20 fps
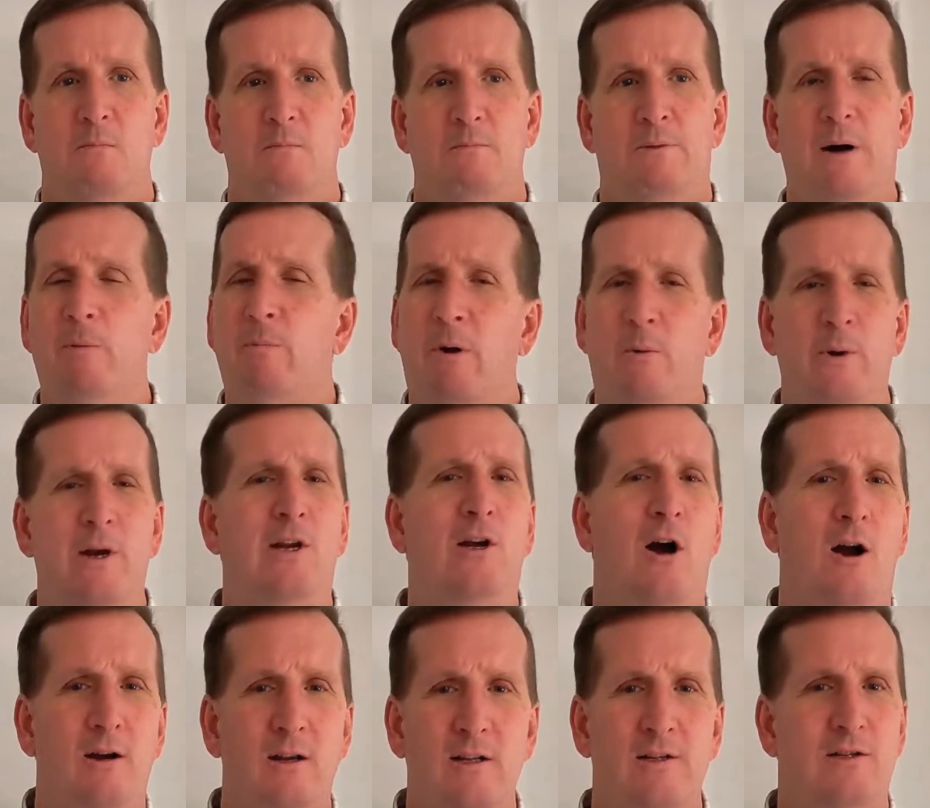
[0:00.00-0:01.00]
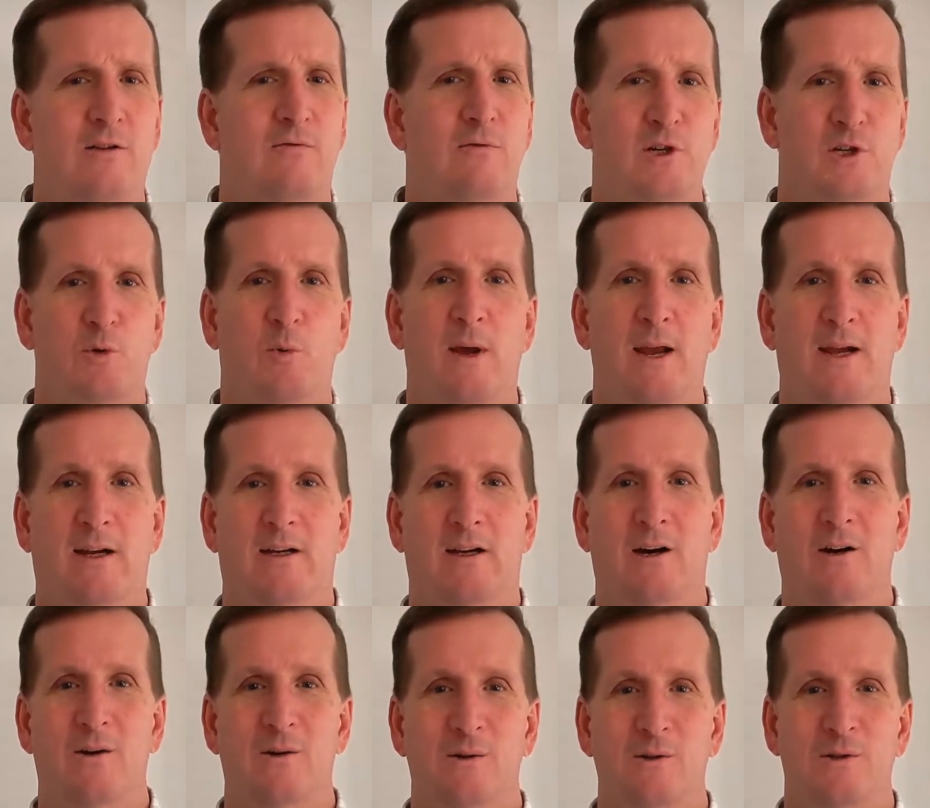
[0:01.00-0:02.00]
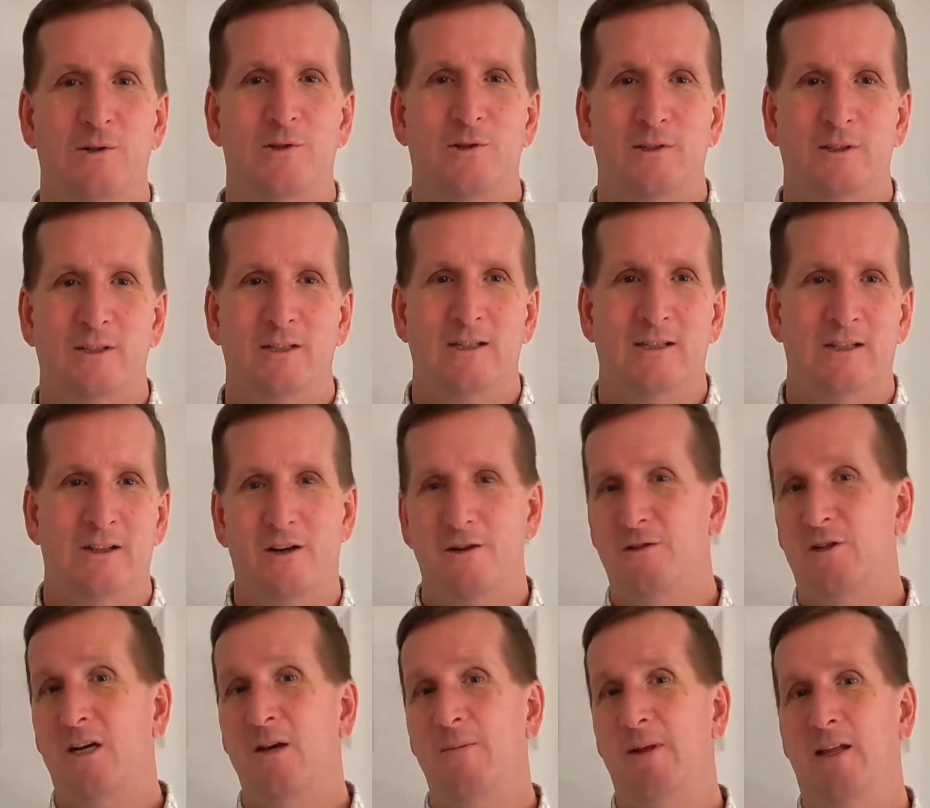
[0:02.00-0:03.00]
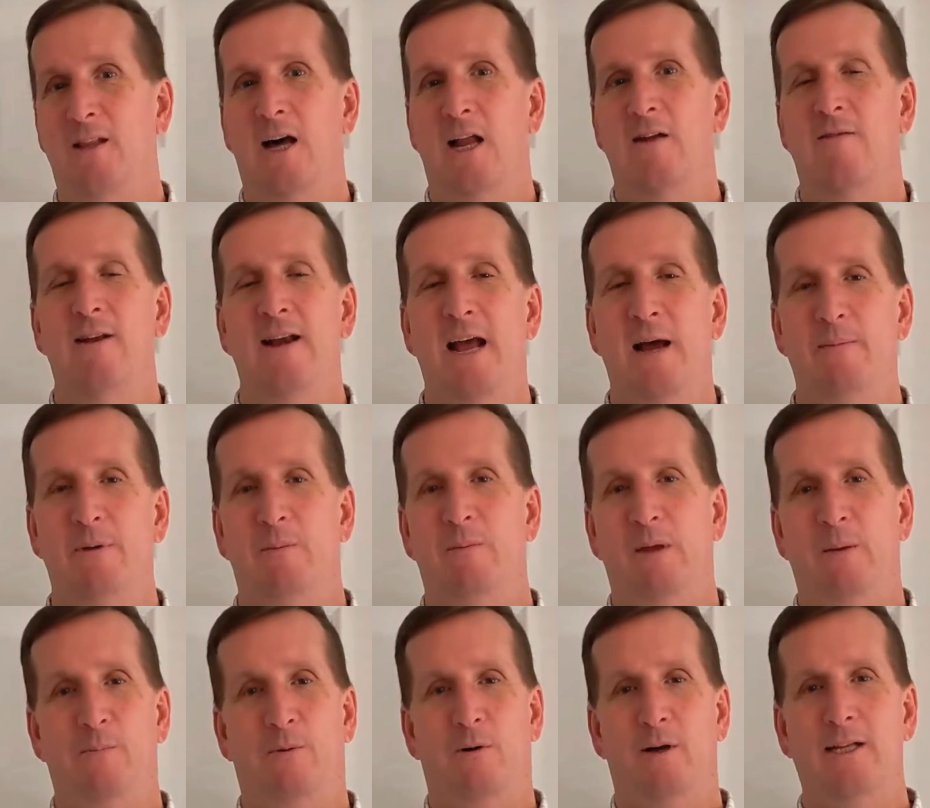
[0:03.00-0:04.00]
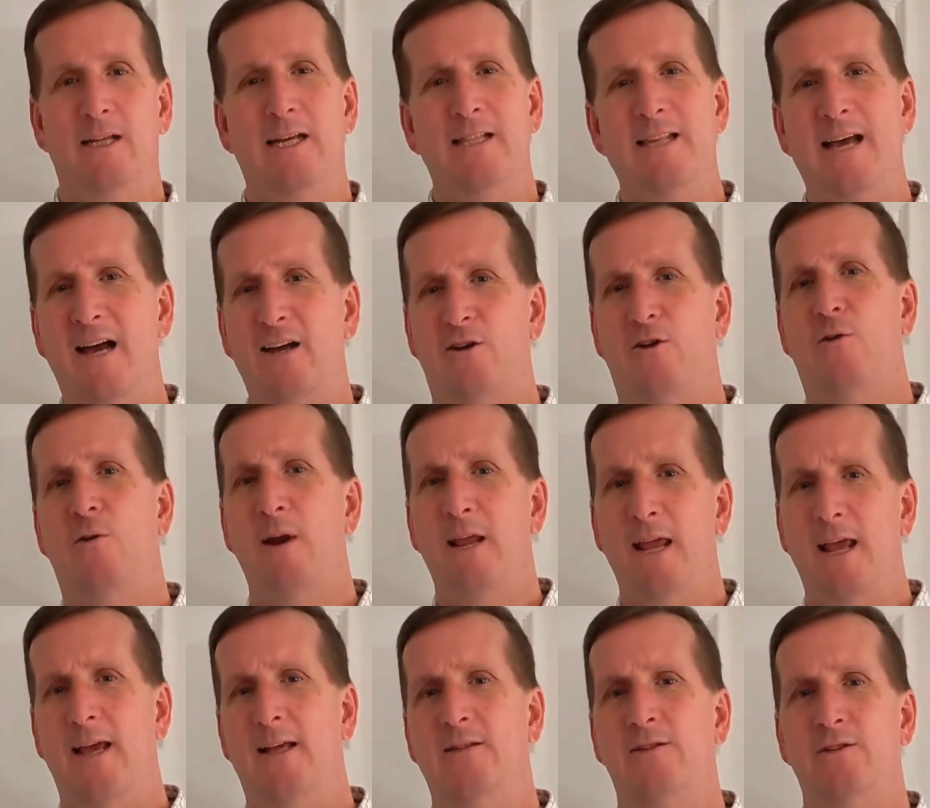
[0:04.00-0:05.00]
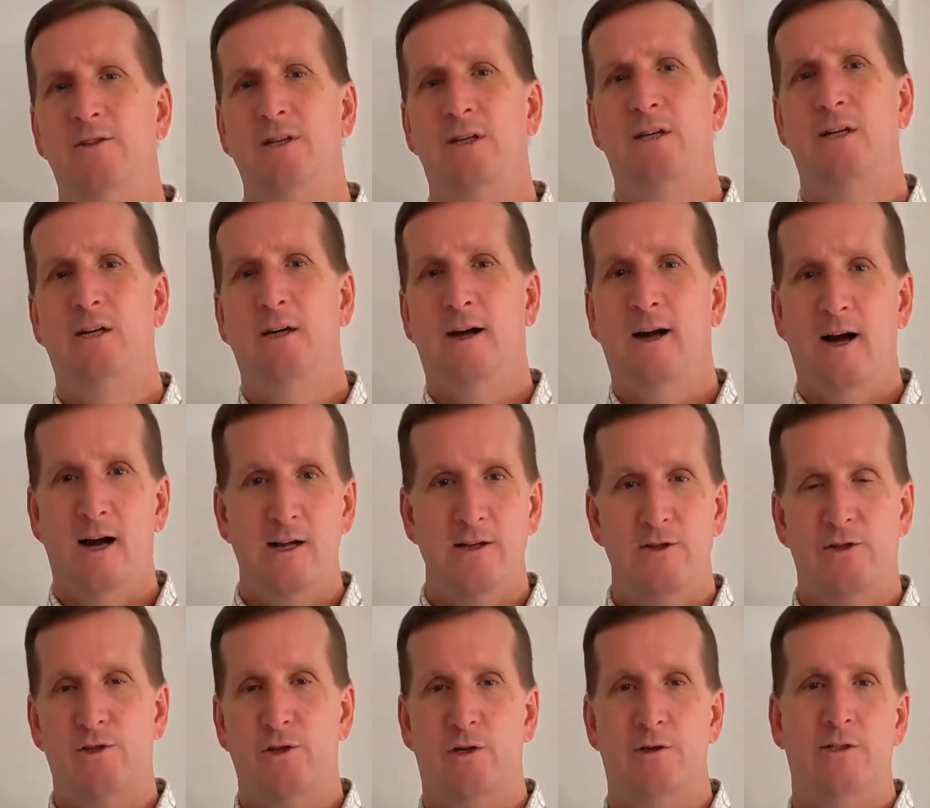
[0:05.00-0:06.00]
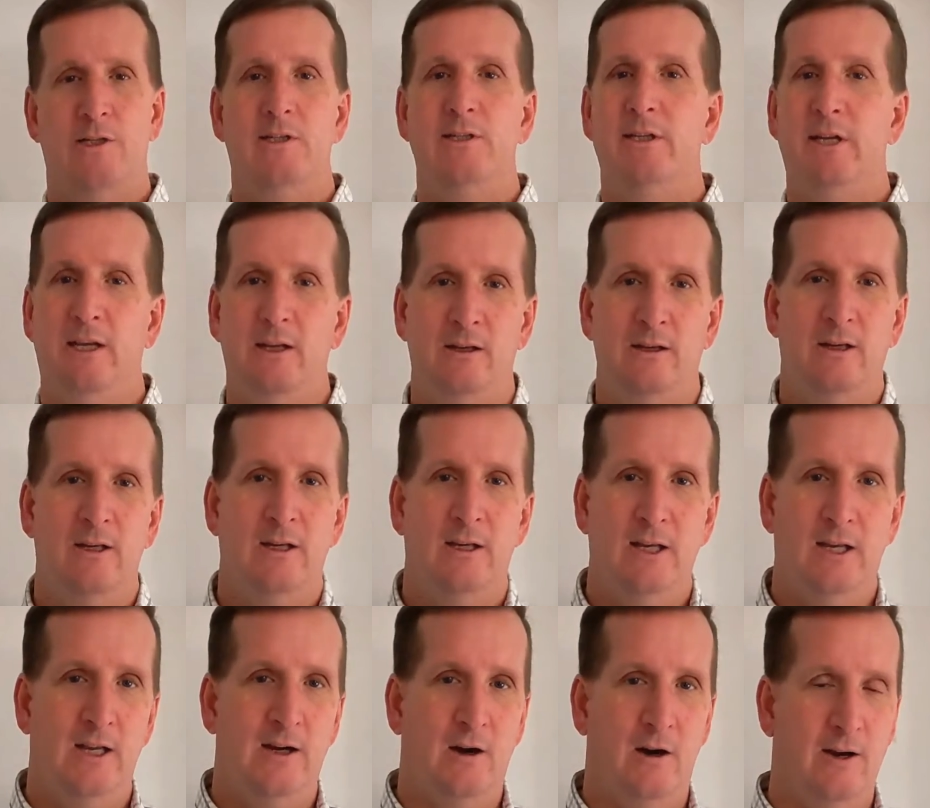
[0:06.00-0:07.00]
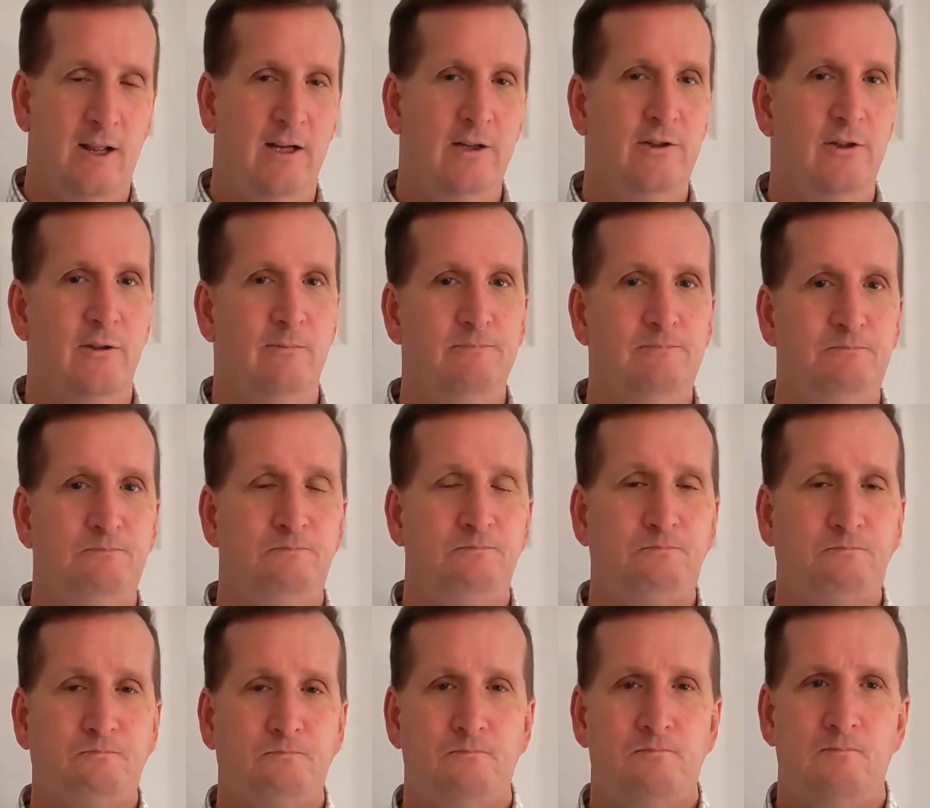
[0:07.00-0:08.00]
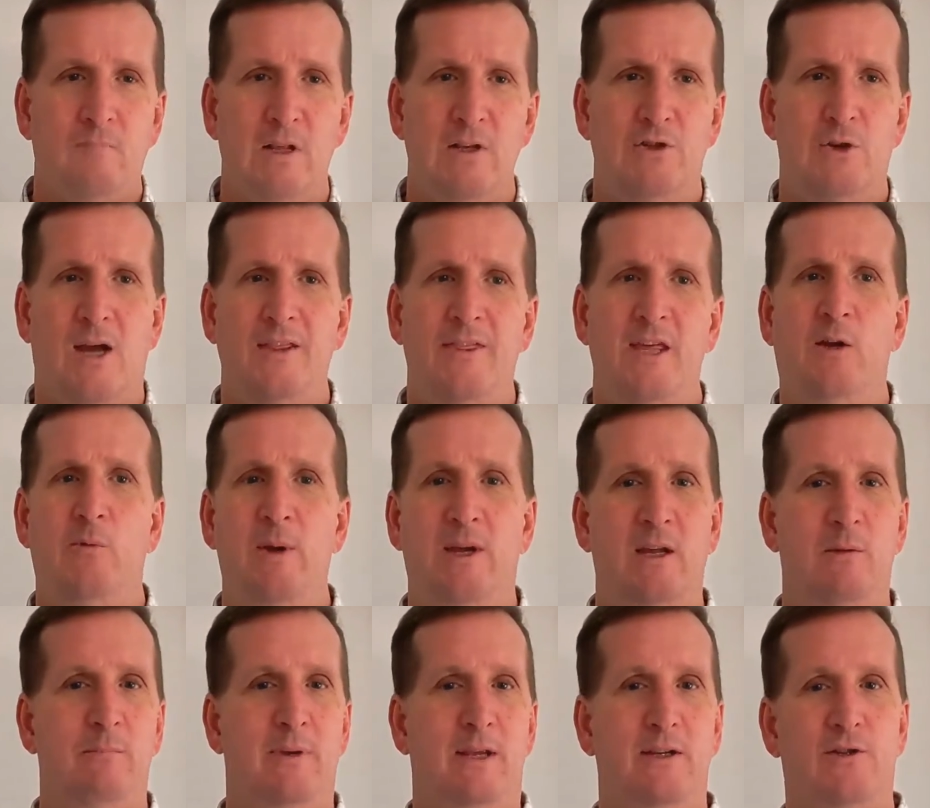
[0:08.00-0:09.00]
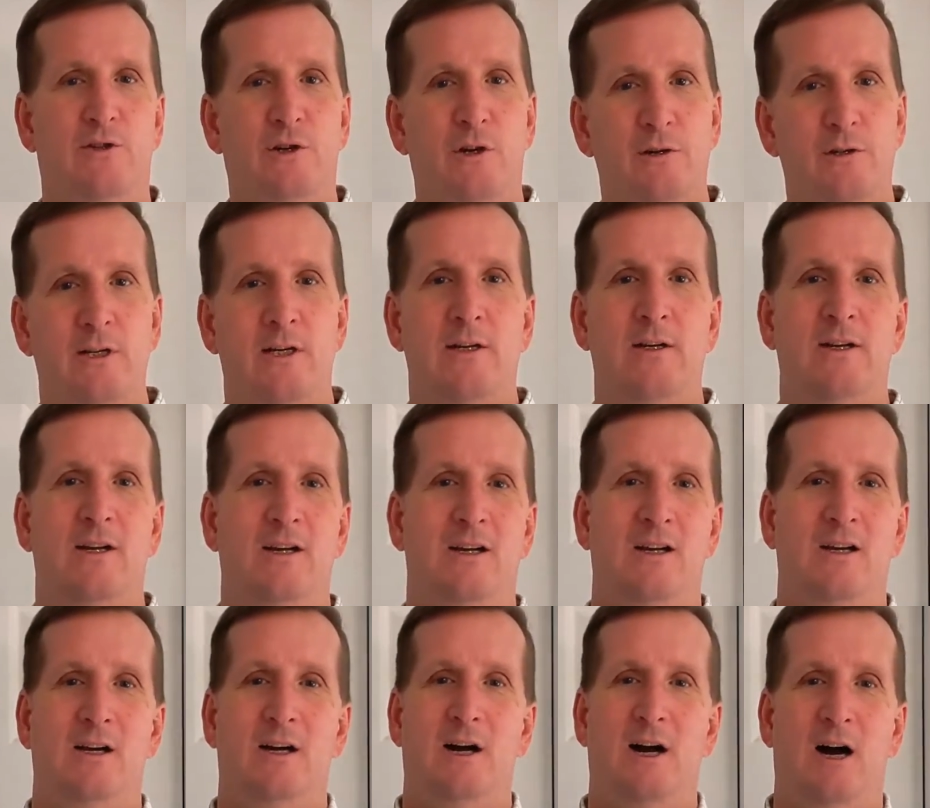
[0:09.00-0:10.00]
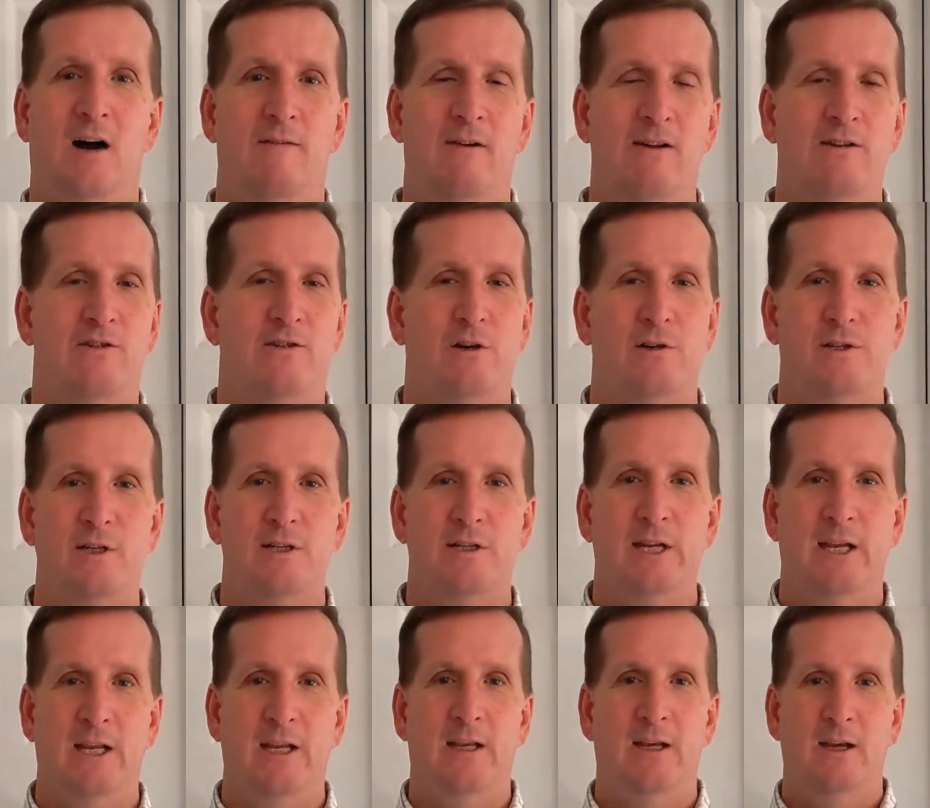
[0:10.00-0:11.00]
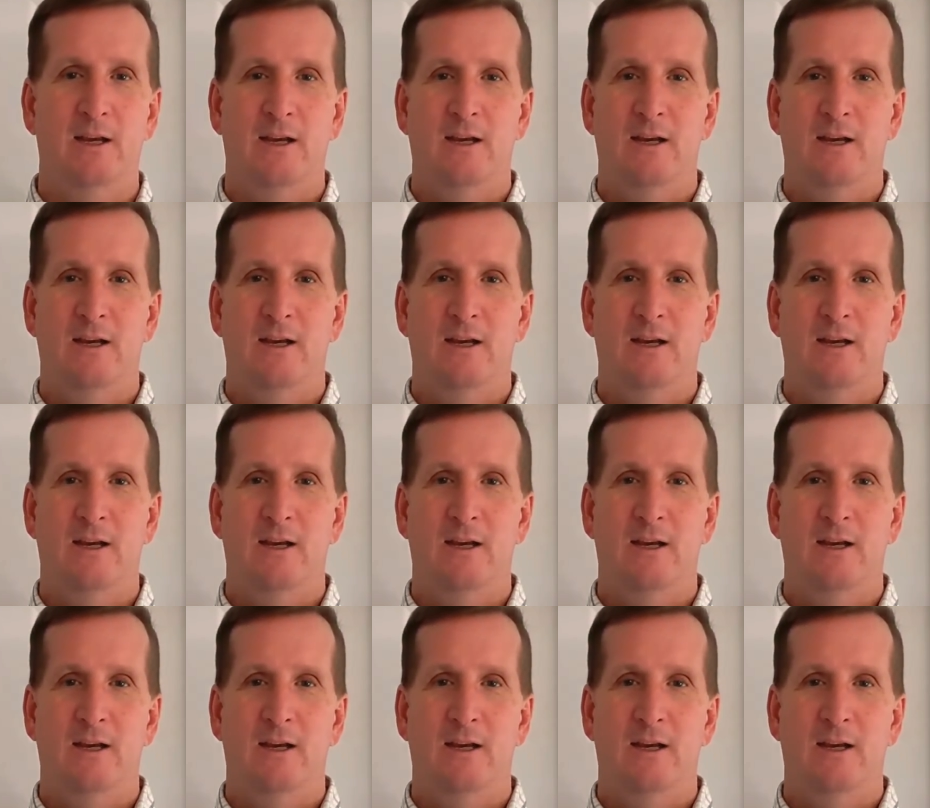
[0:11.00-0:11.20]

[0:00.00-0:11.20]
but, but regardless of which way it goes, there's going to be a lot of unhappy people. And, and that creates uncertainty in our nation. So I think we can be certain of uncertainty